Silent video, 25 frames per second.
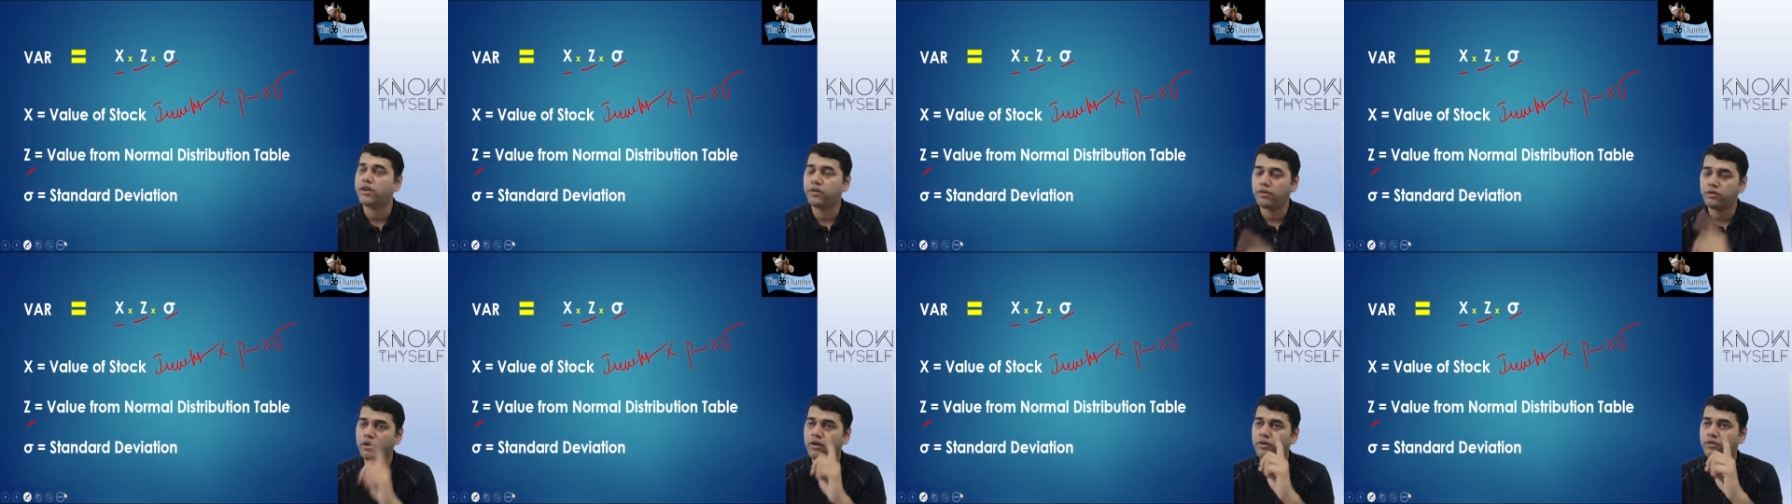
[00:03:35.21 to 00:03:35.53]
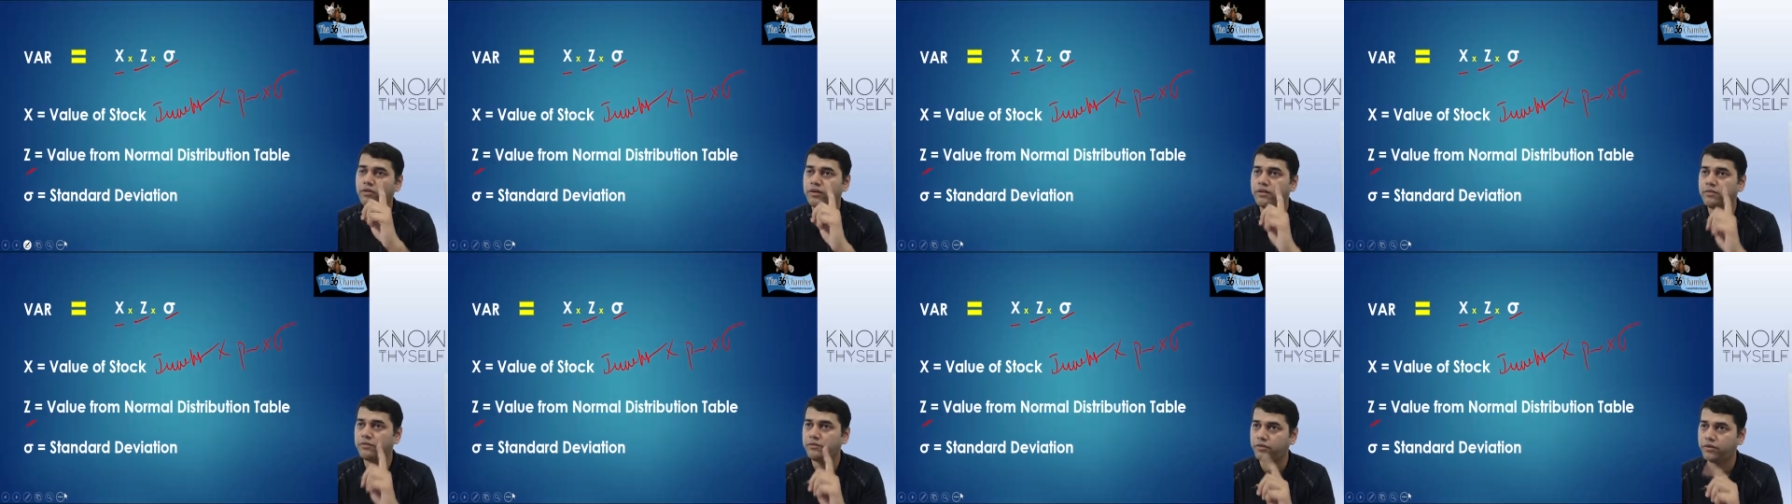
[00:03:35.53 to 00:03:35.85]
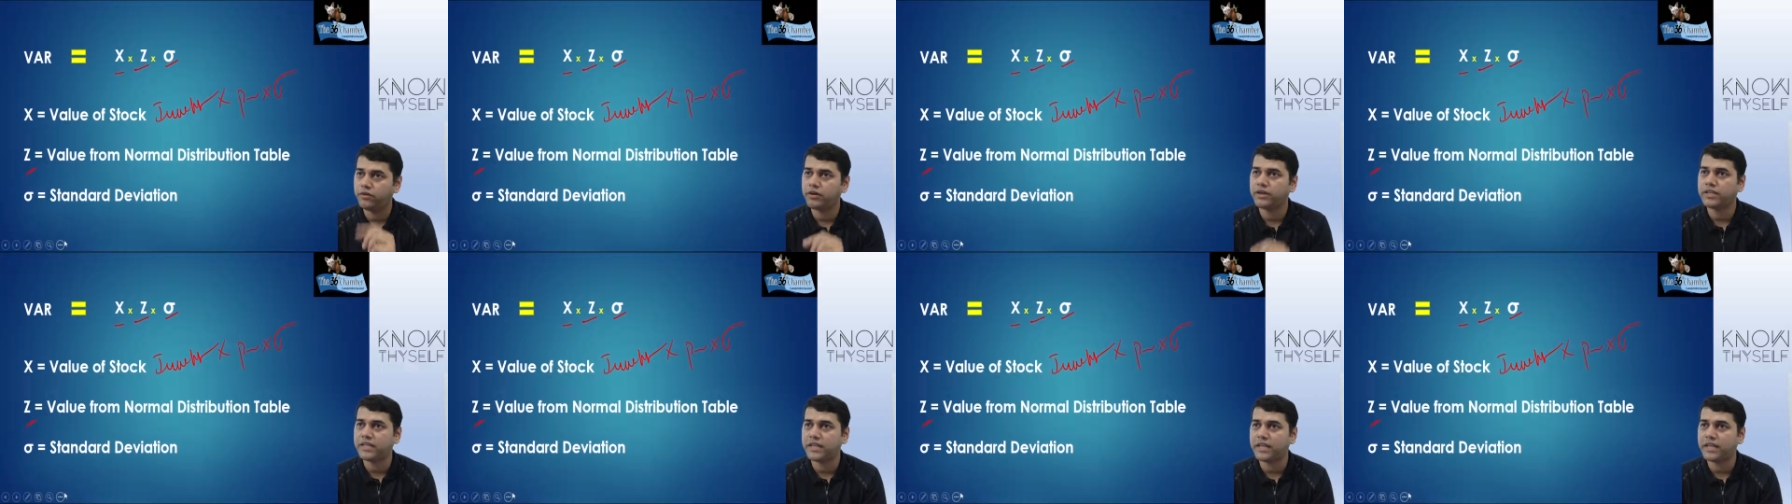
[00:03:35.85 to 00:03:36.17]
we have we
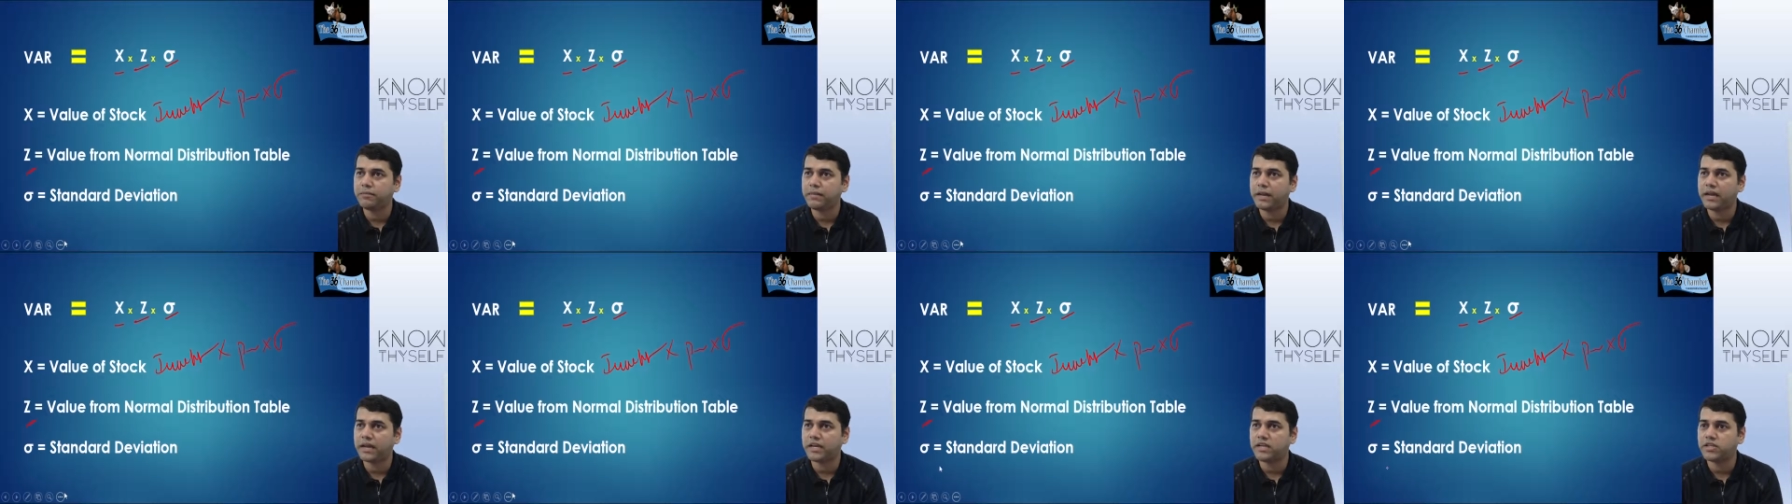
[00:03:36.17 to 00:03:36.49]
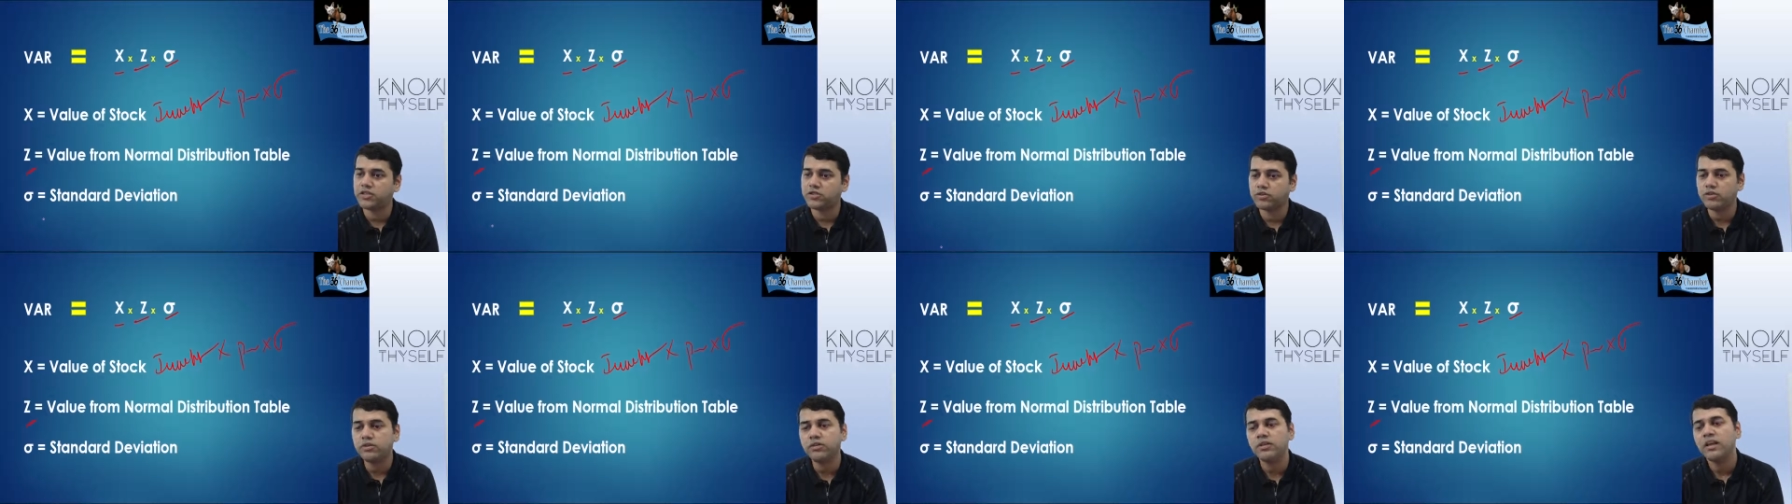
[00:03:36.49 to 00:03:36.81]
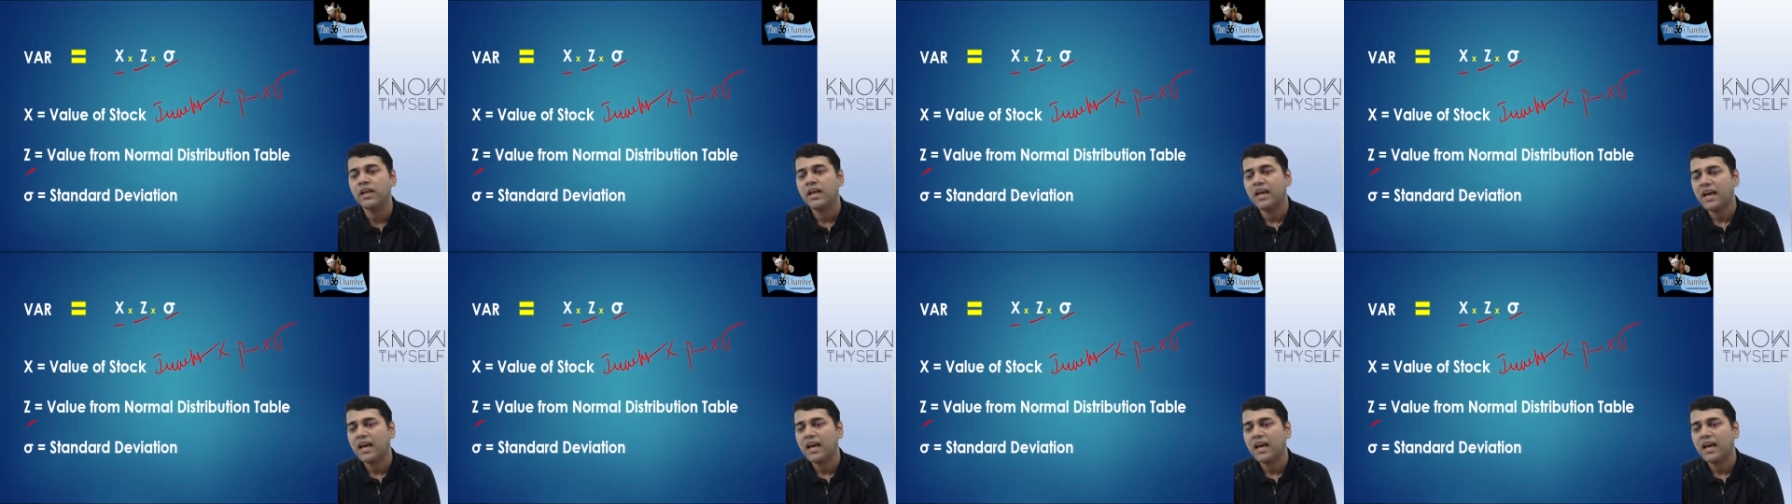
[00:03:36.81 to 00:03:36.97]
are there Black and Scholes.